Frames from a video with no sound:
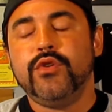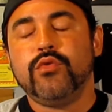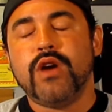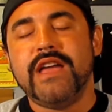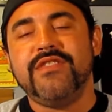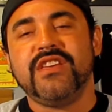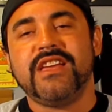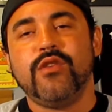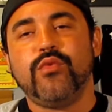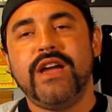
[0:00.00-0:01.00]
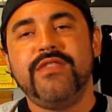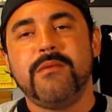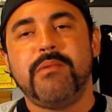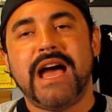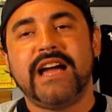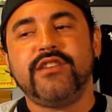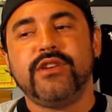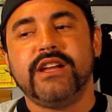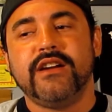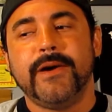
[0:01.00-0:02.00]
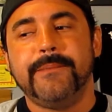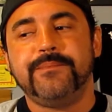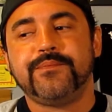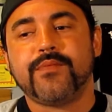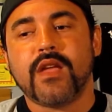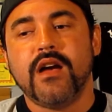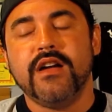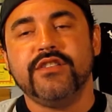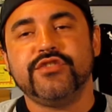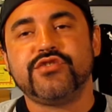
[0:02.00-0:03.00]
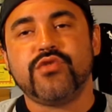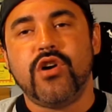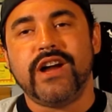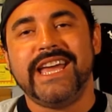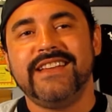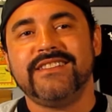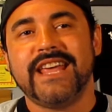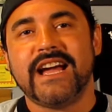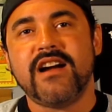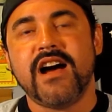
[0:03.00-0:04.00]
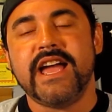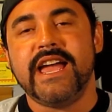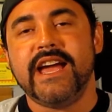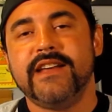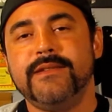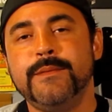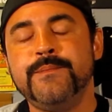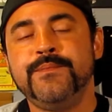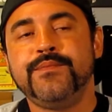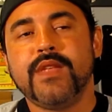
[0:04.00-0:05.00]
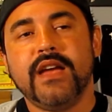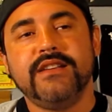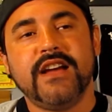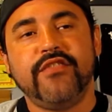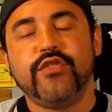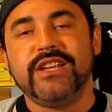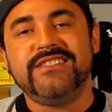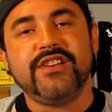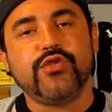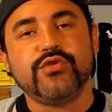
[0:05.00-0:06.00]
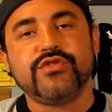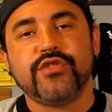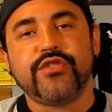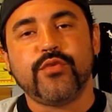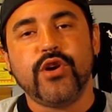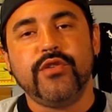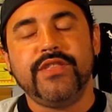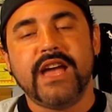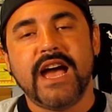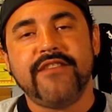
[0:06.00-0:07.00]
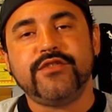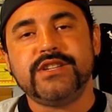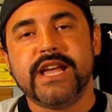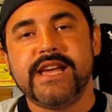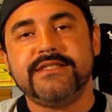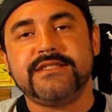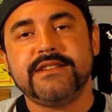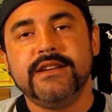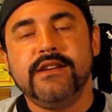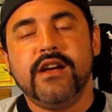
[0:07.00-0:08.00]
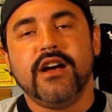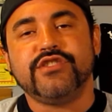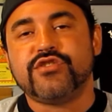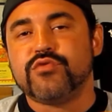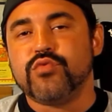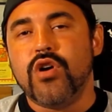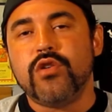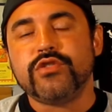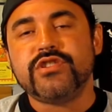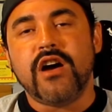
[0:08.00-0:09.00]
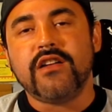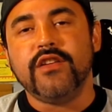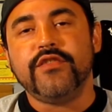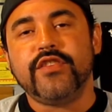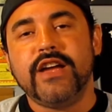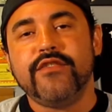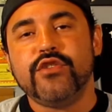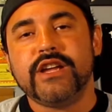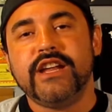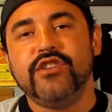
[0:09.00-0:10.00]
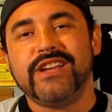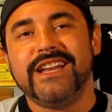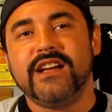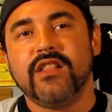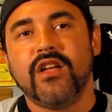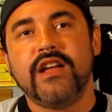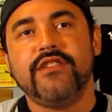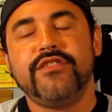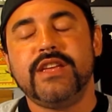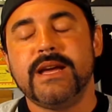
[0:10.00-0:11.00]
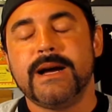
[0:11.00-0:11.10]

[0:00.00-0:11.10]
Right in the back, you get a strong hint of that cayenne. It definitely tickles your throat in the aftertaste. A strong chocolate flavor. Again, you're getting a lot of the